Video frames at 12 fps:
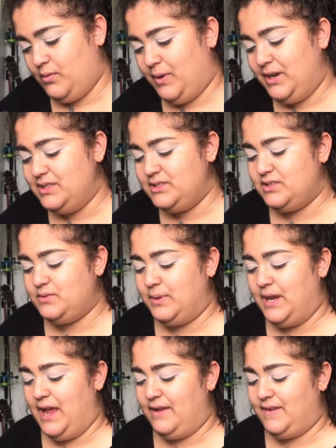Why does this
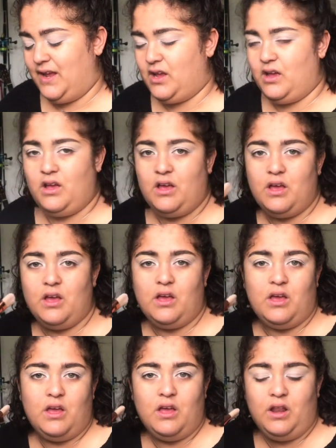one have like
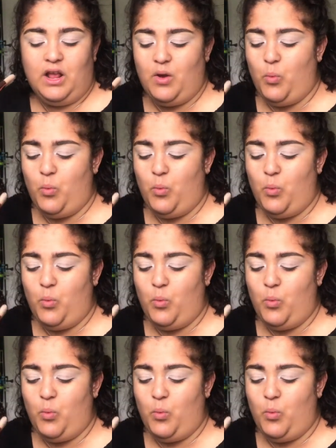a